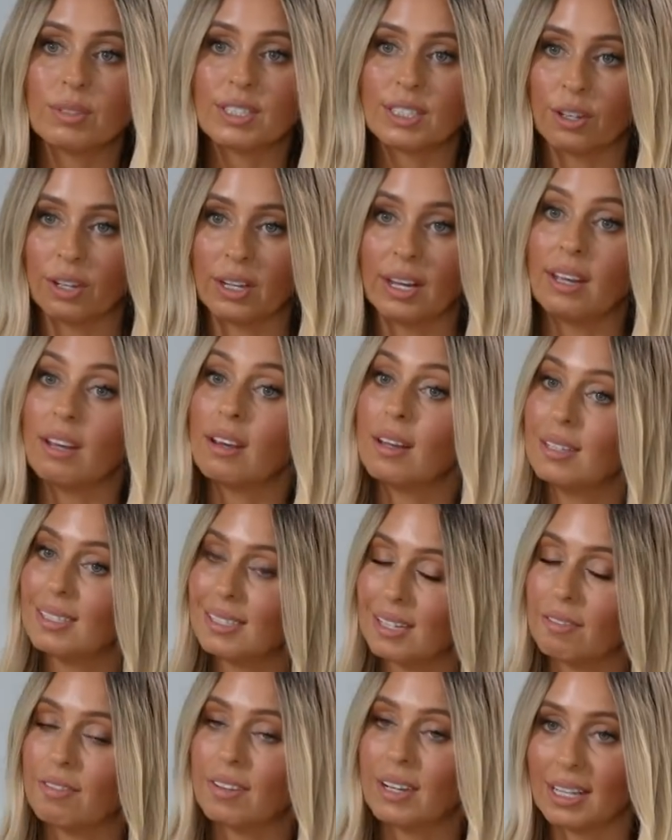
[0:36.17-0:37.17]
So yeah, you can
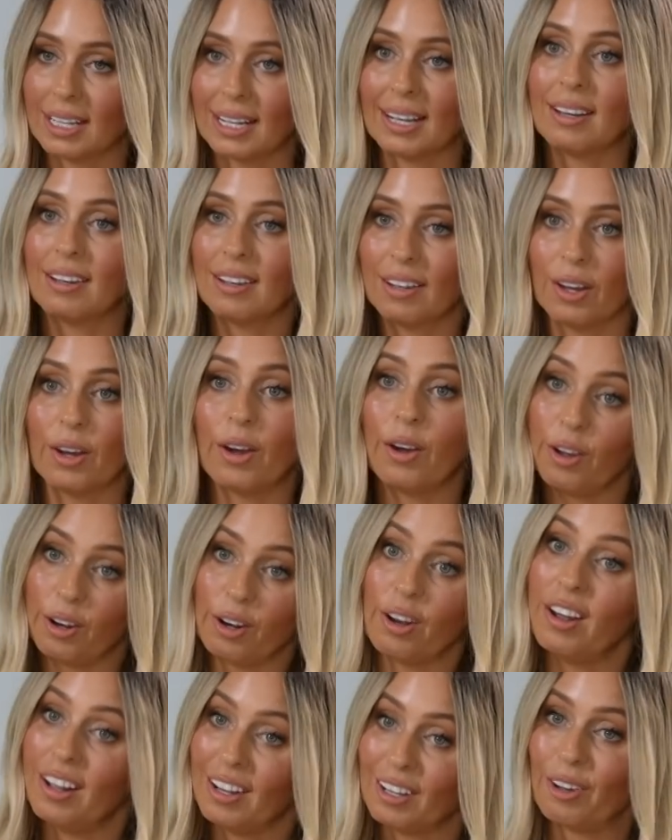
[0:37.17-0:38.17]
definitely earn
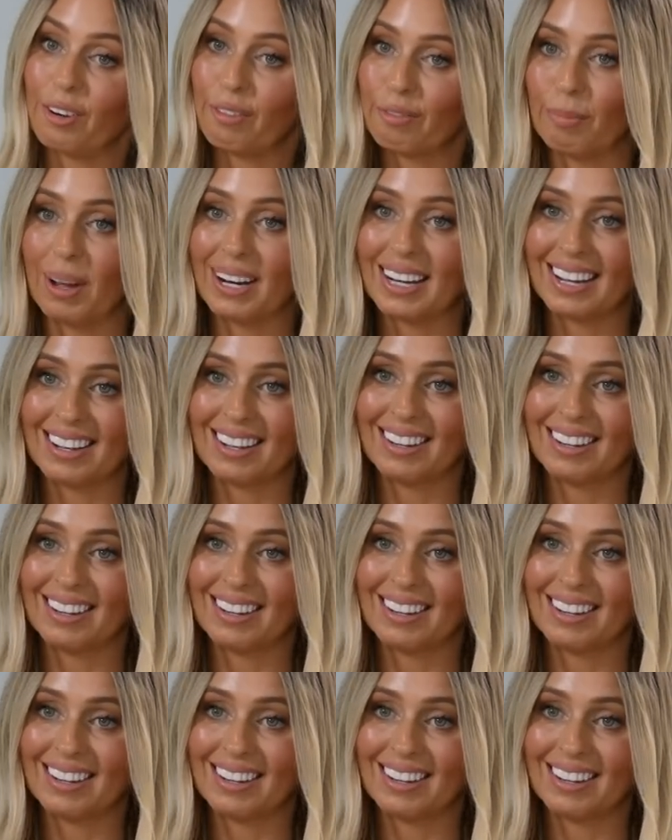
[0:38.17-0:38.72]
a lot of money.